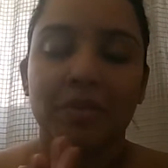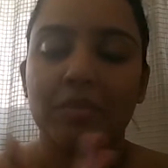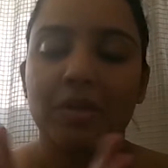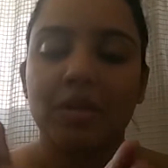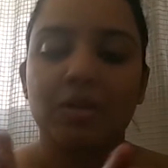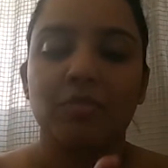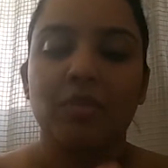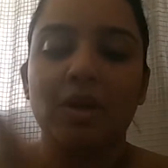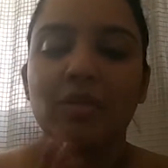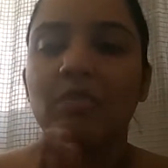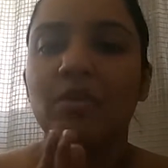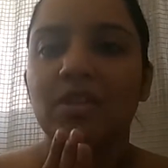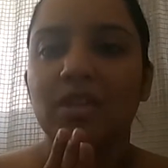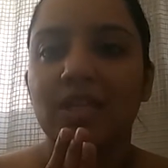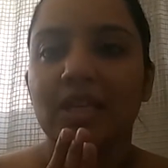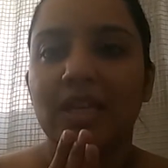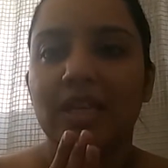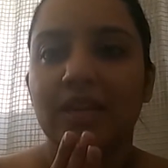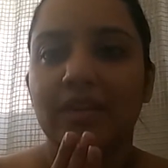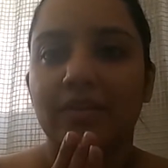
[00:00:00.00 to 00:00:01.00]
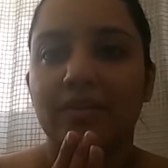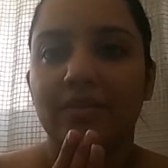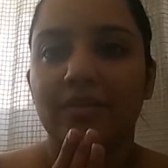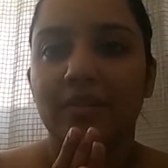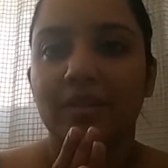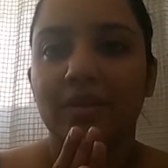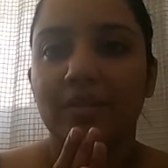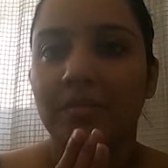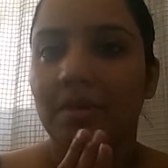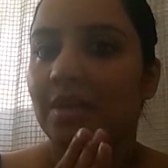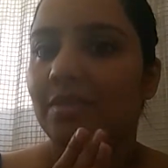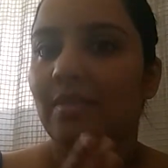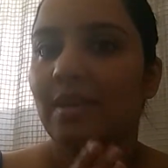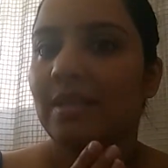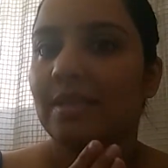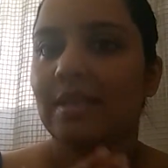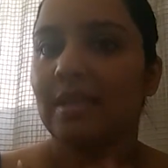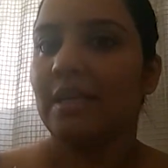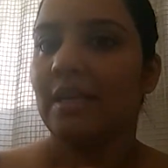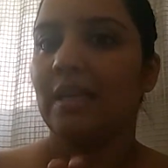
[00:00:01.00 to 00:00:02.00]
Because one wants to give, because one
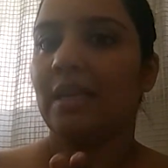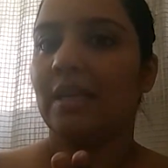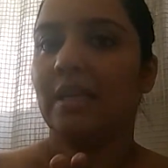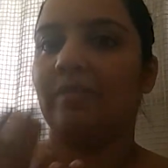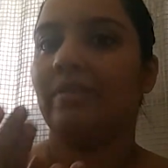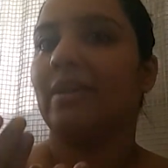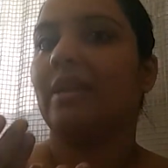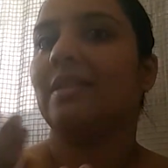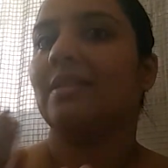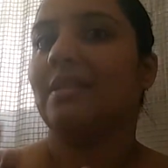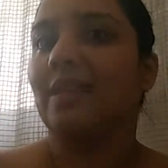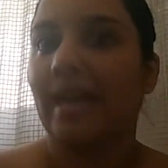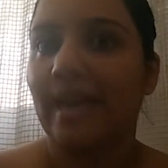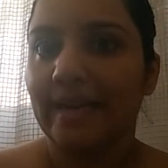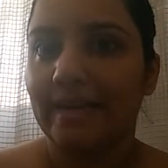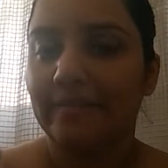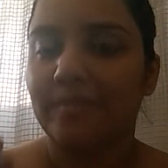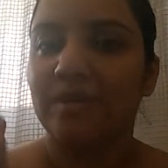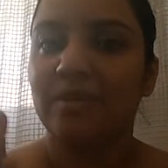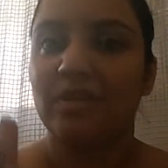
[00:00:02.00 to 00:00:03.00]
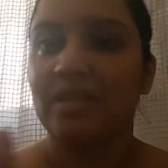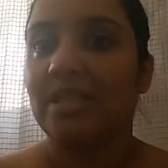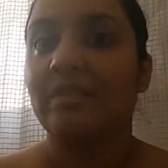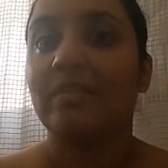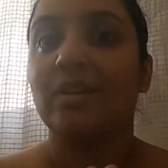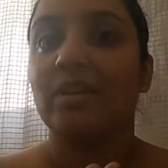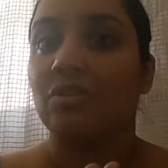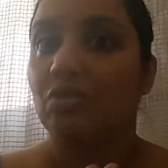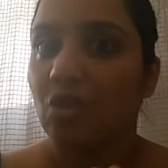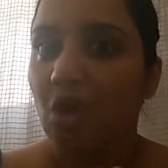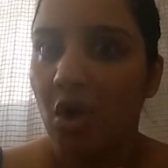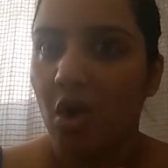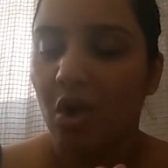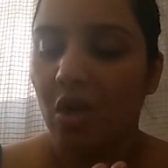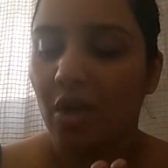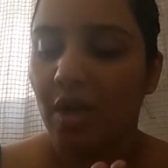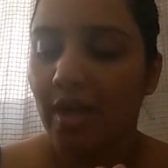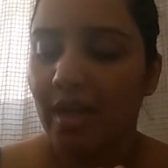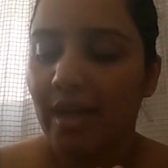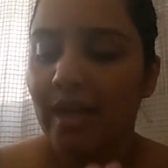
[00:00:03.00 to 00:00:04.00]
is thinking giving is right, but receiving is
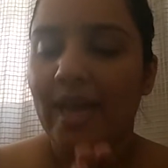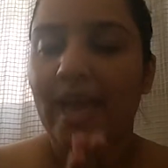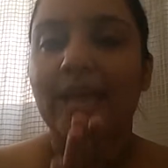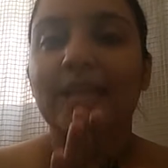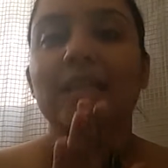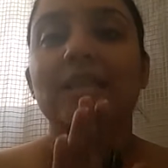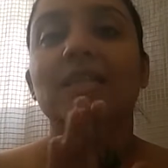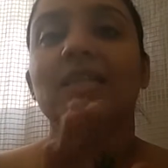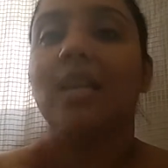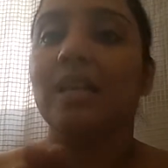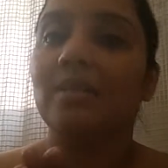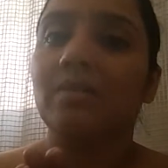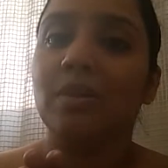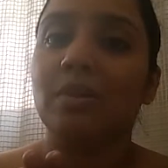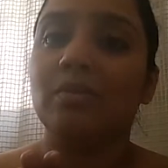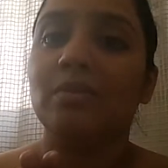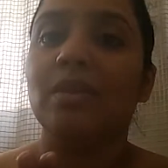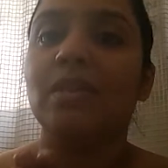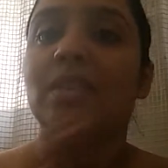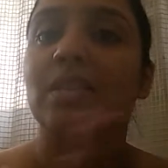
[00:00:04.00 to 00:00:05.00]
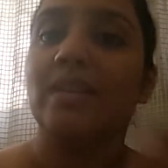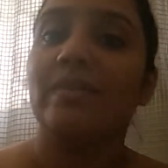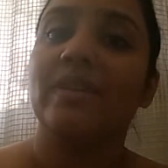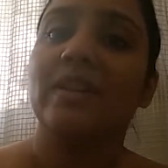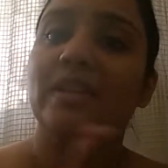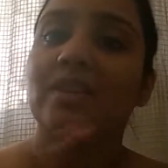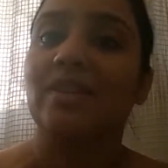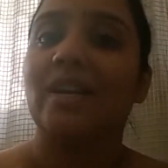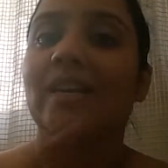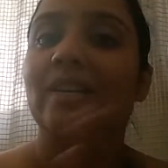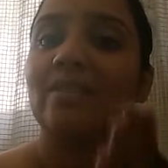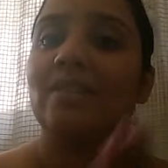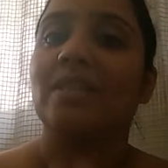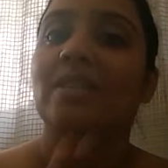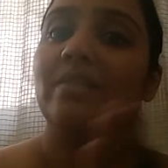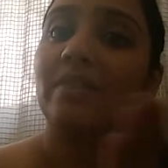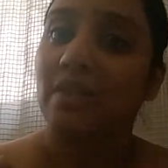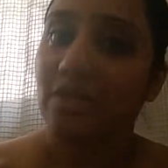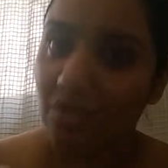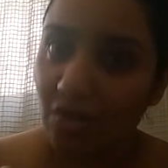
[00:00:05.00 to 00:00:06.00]
wrong. And there's another one who thinks giving is right and
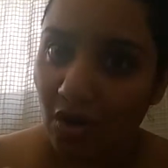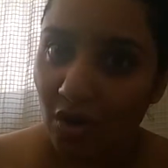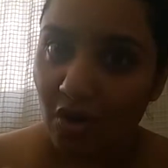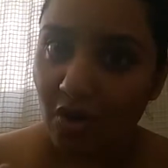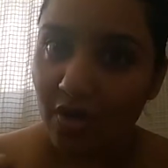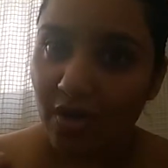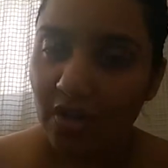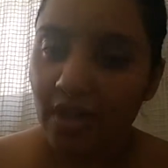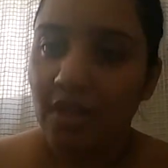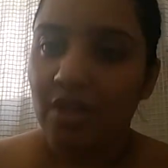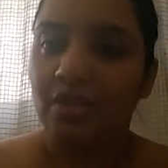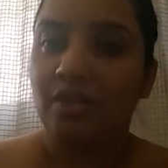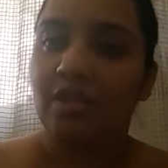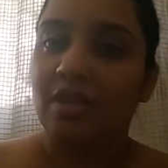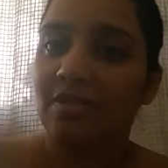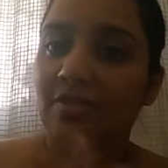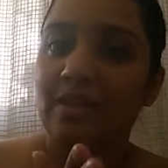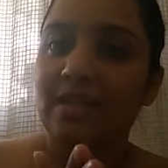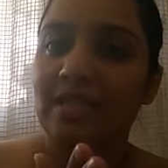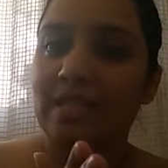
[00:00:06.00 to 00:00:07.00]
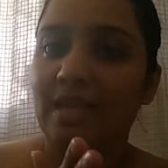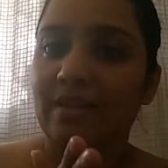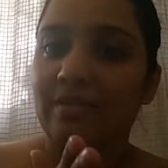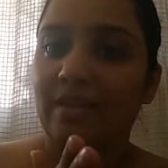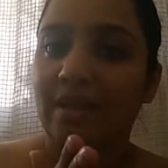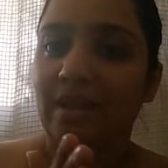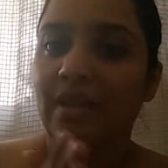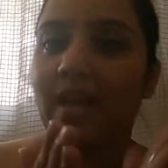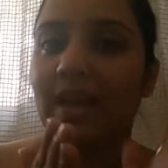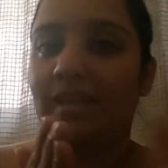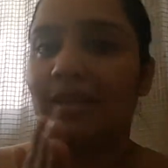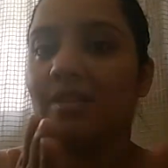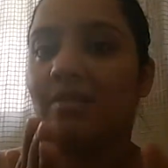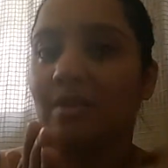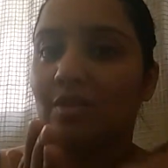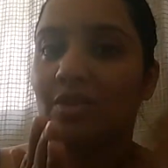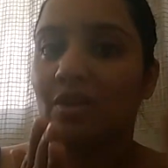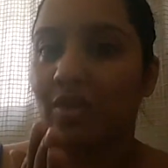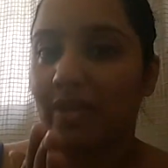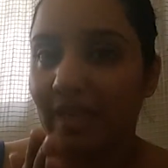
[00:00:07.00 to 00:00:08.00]
receiving is wrong. So this one's giving and this
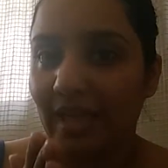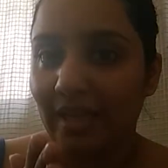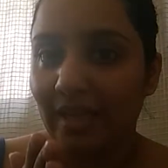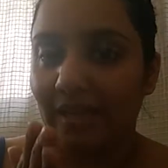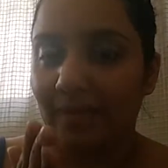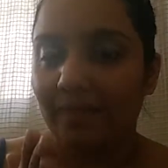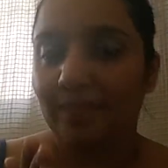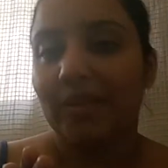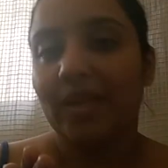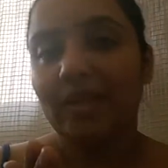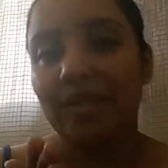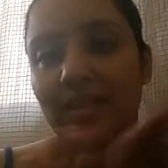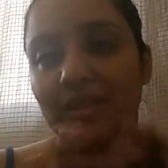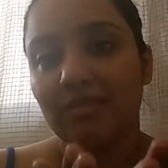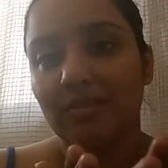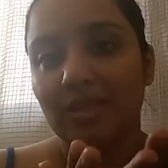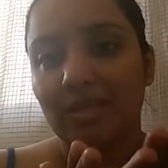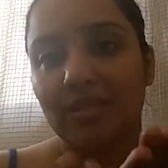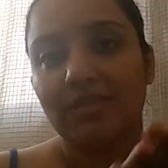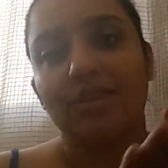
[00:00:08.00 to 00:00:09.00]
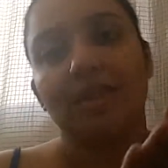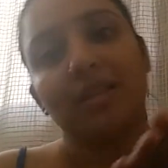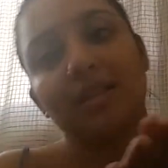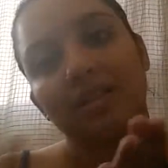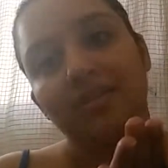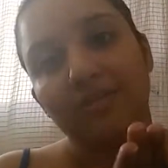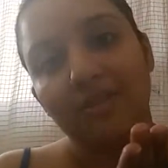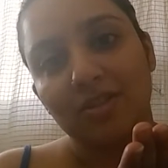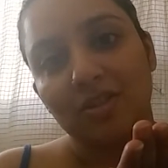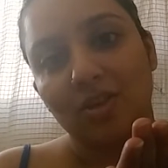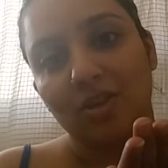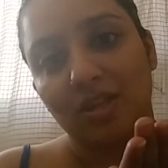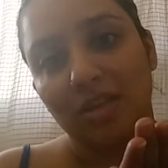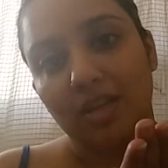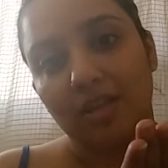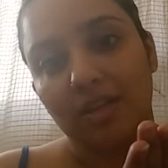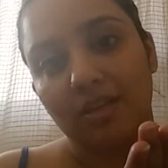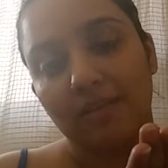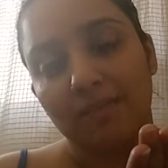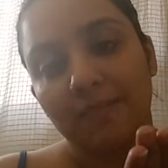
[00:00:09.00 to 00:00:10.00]
one's not taking, and this one's giving and this one's not
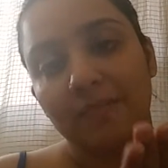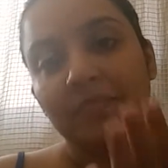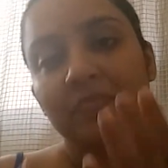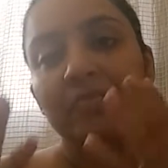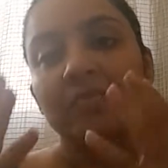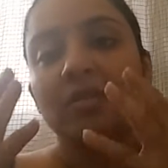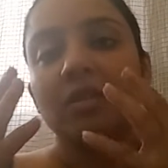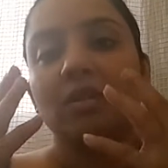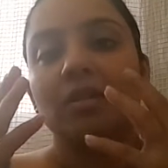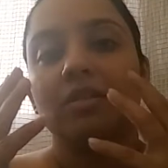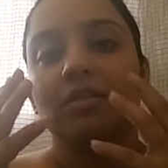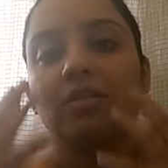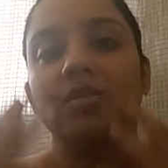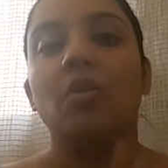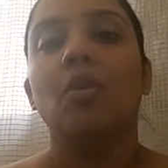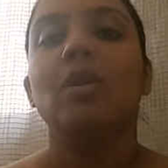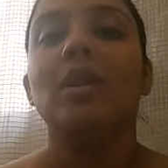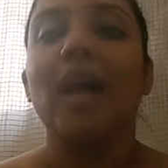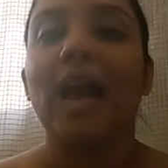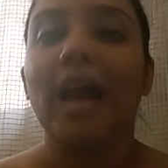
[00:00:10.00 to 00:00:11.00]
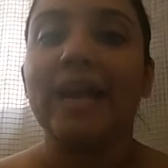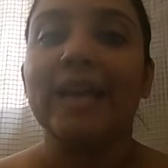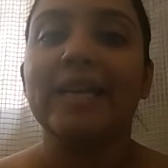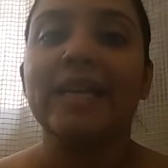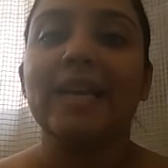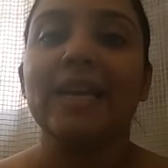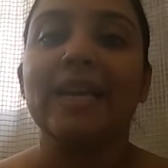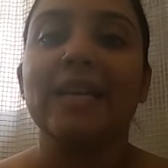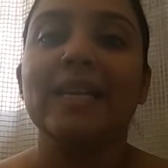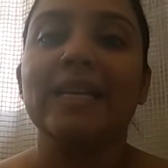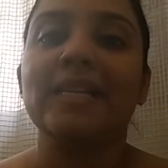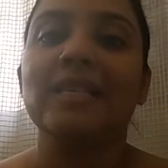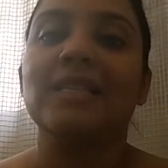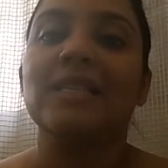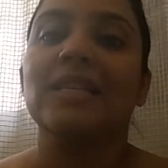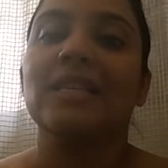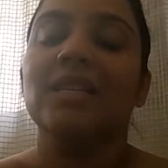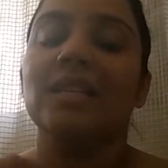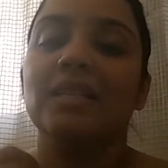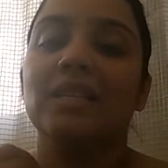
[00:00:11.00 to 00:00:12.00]
taking. So the whole idea is
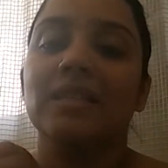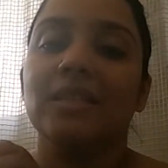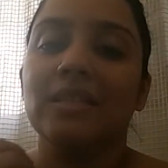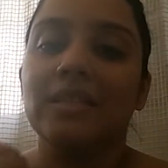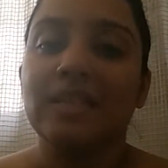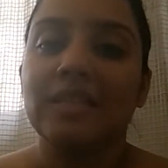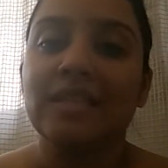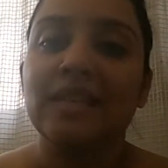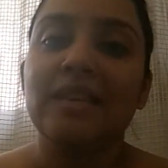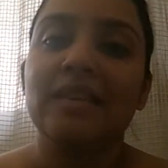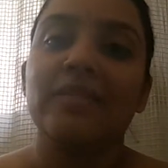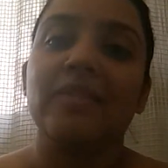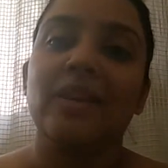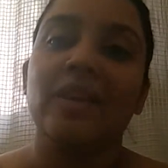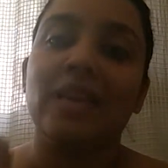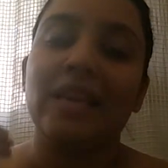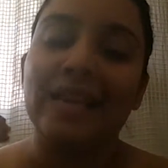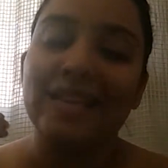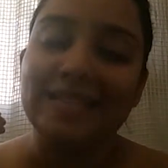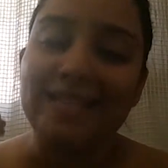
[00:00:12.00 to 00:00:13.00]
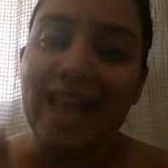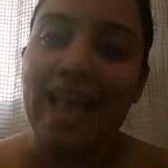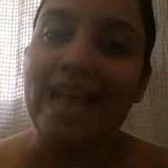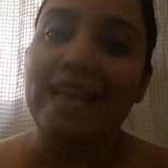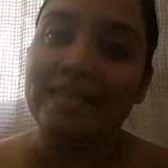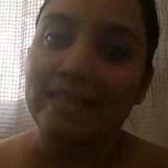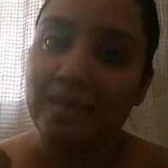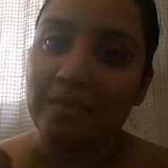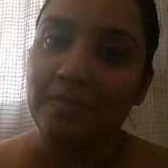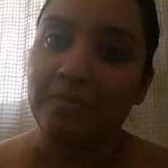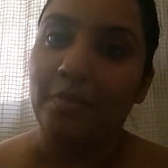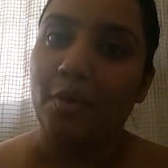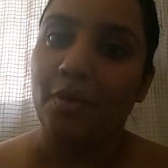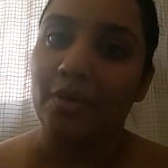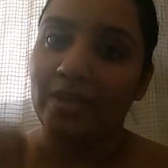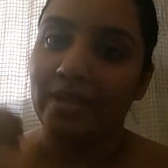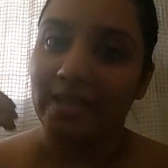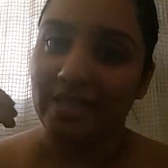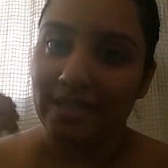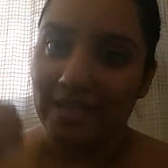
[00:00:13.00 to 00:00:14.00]
receiving is as
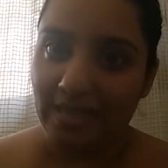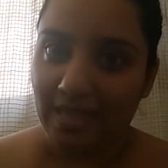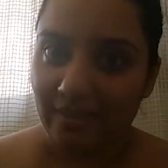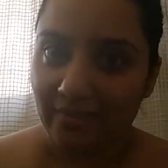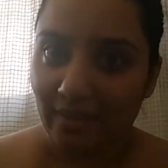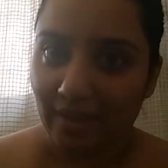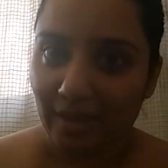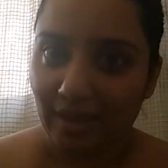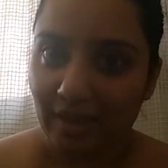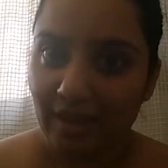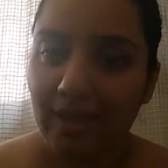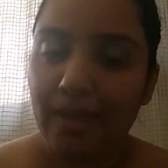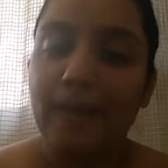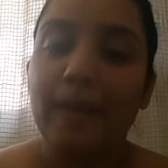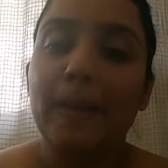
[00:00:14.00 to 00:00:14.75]
important as giving.